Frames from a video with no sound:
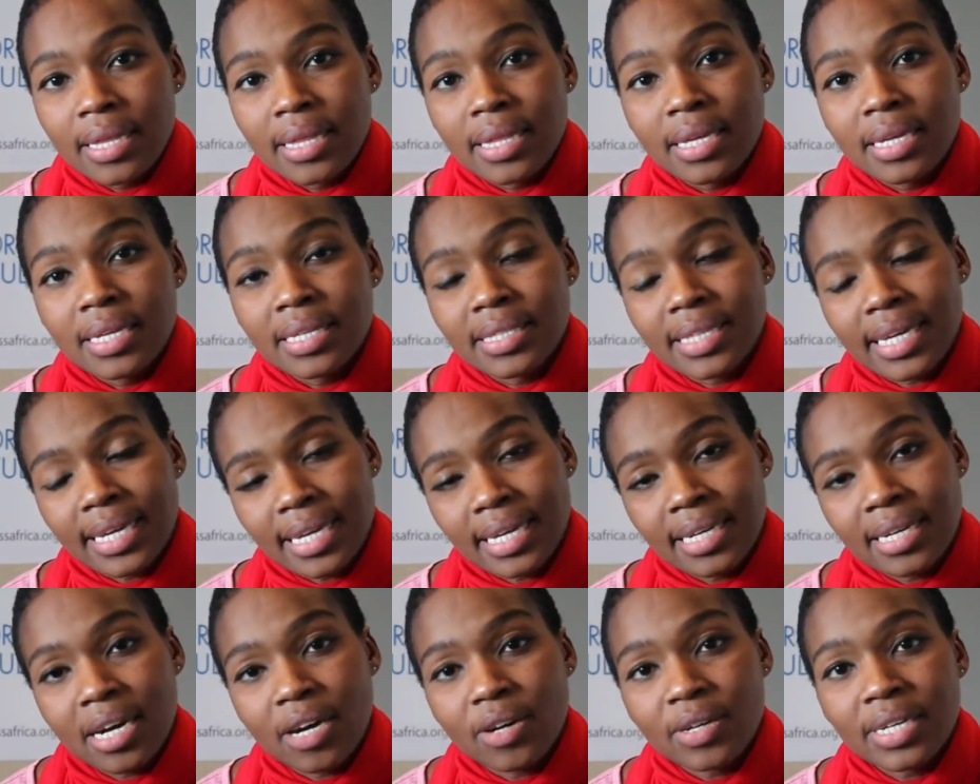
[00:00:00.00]
The
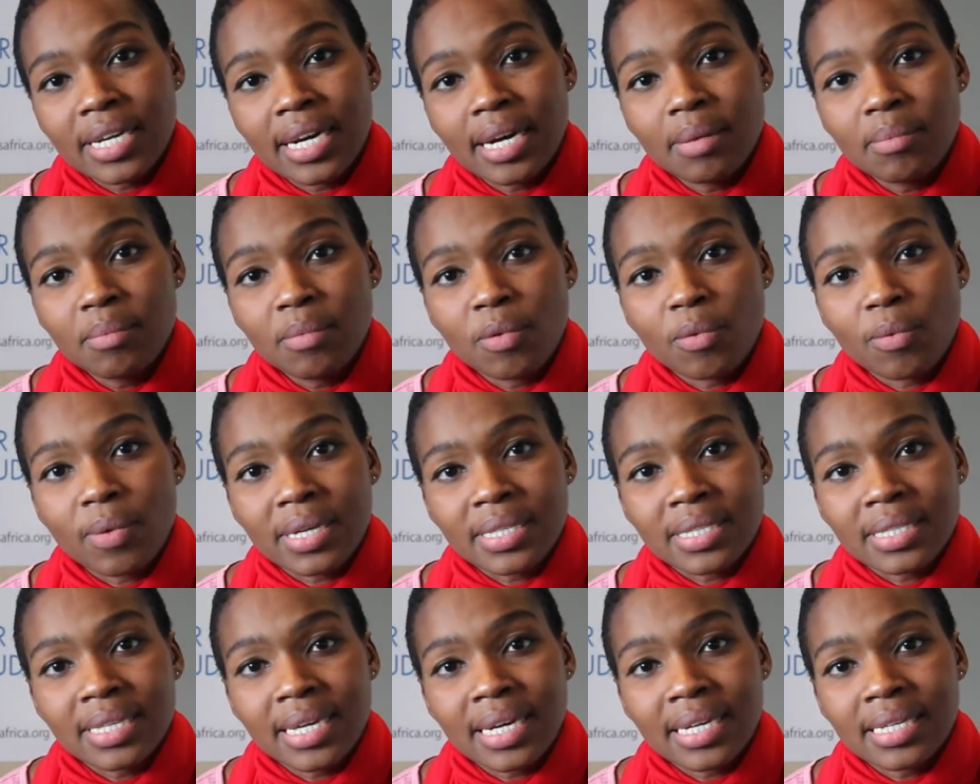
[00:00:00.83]
second outcome
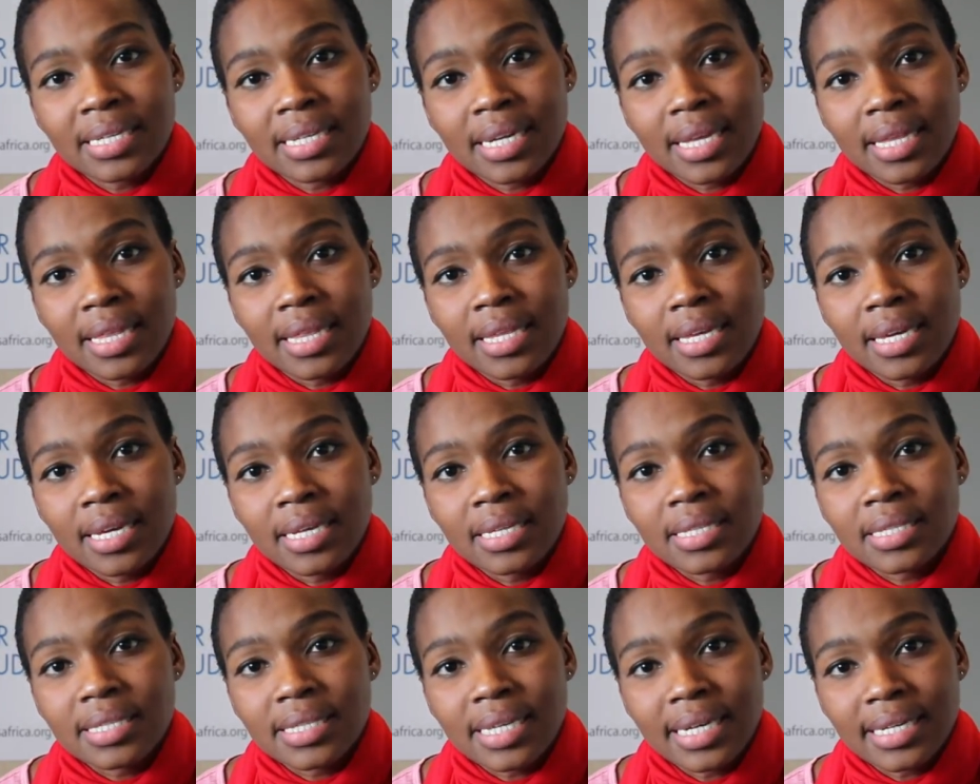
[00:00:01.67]
was that
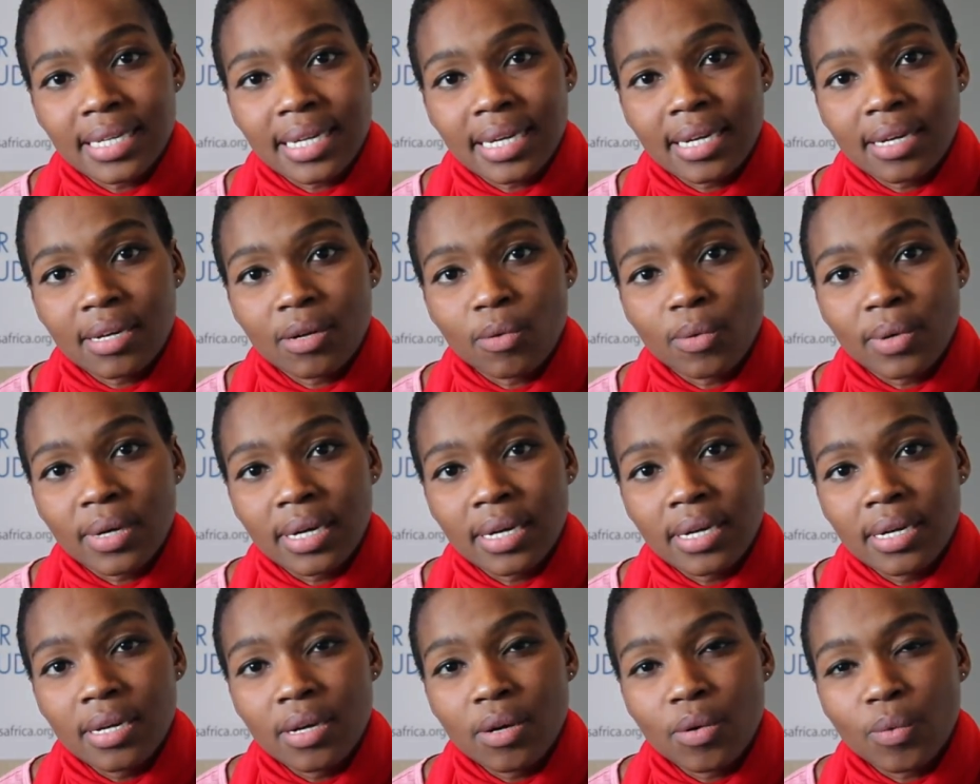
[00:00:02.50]
the SADC
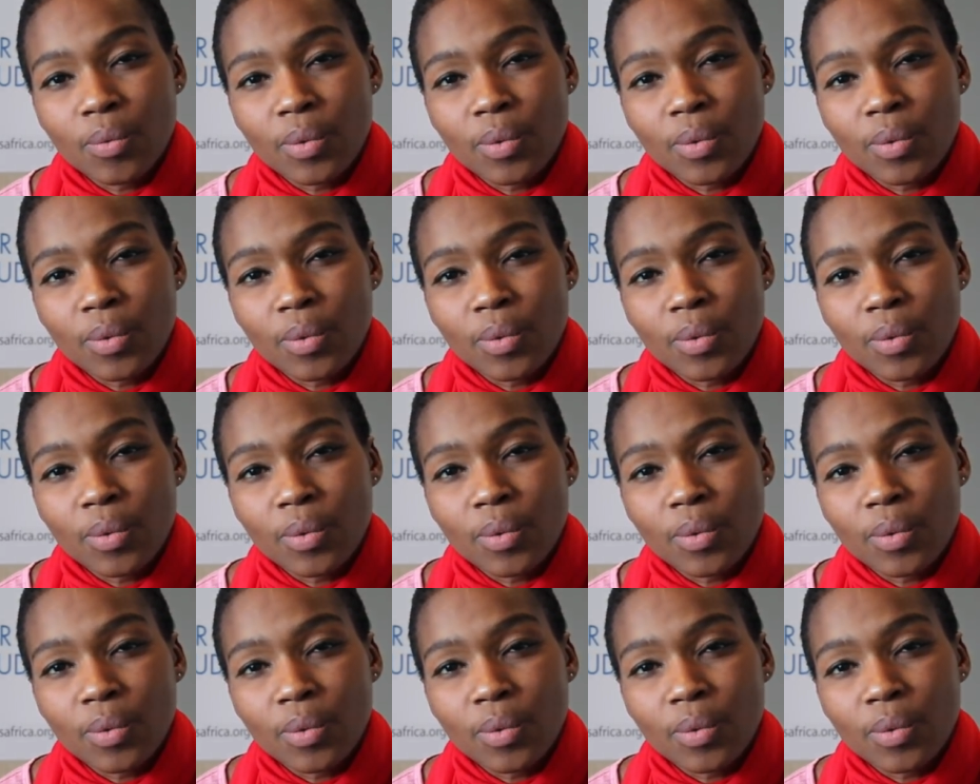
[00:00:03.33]
organ